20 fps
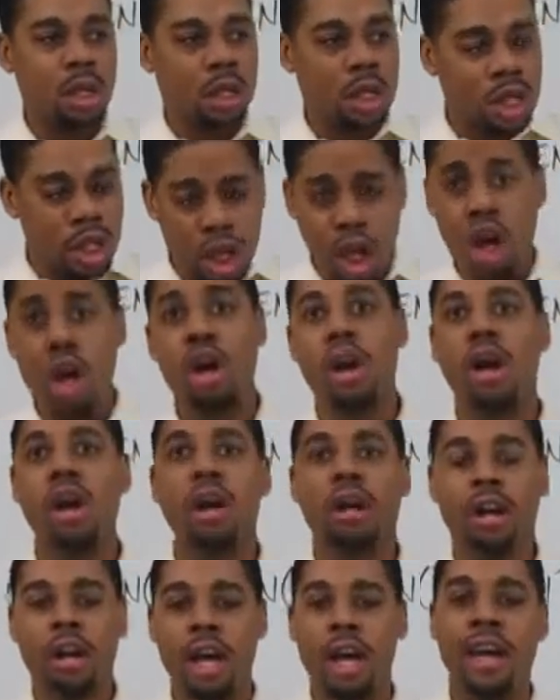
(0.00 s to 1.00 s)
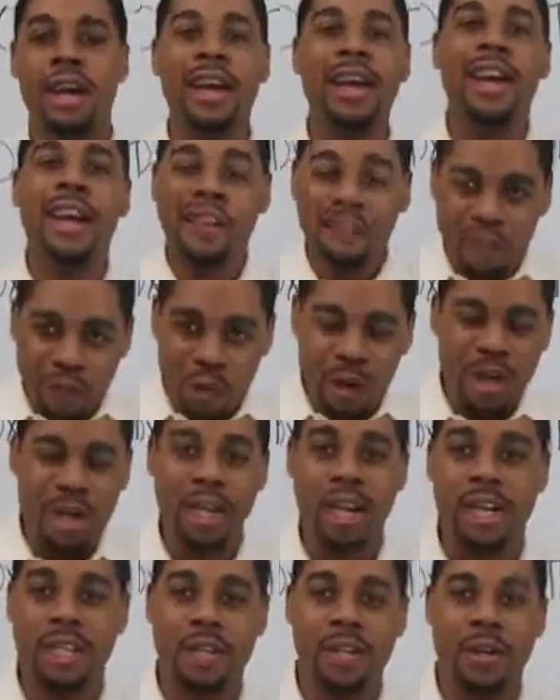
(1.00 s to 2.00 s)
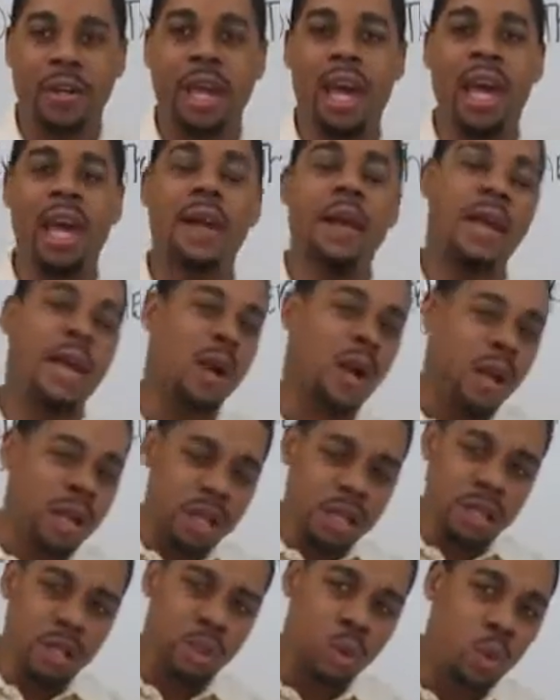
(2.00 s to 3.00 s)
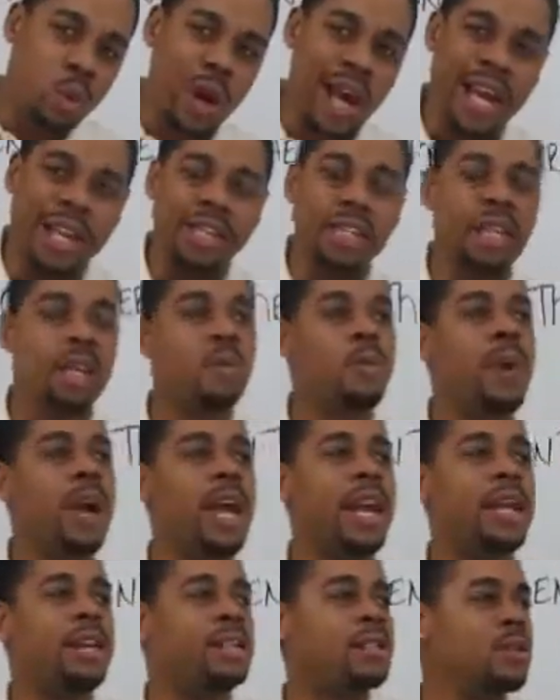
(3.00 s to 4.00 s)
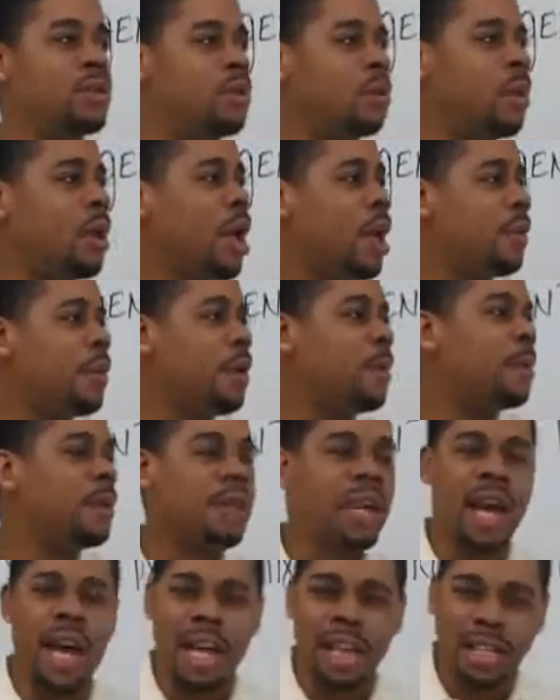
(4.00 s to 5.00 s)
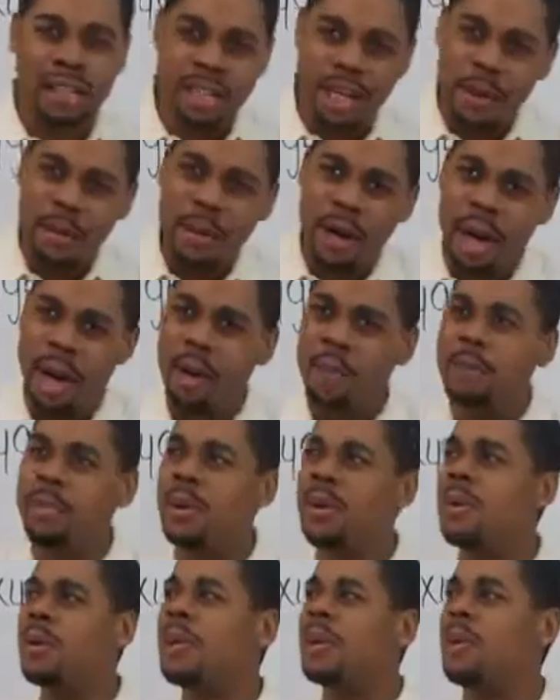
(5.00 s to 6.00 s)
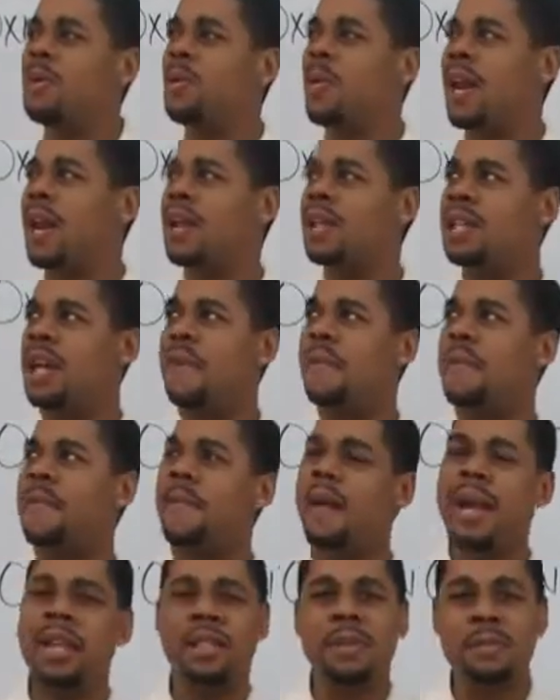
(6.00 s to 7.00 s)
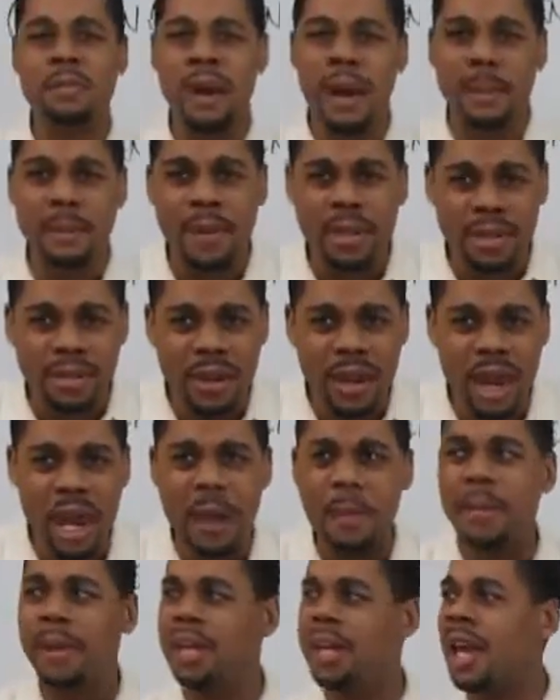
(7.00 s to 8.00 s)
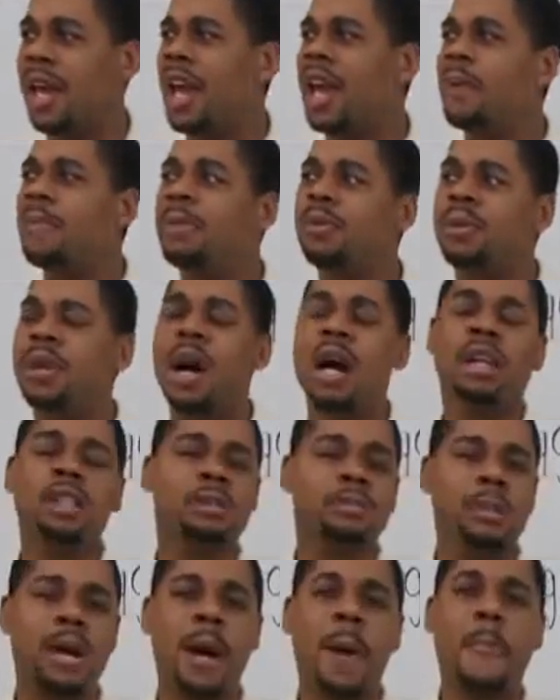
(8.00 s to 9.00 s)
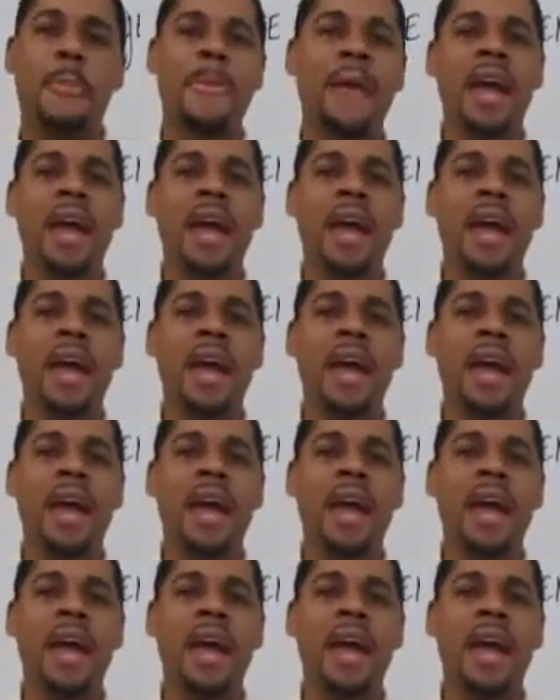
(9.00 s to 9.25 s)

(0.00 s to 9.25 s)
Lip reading: cure for this, okay? And on his quest, he ran into people like Jim Humble. He ran into information by Mr. Ed McCabe, who talks about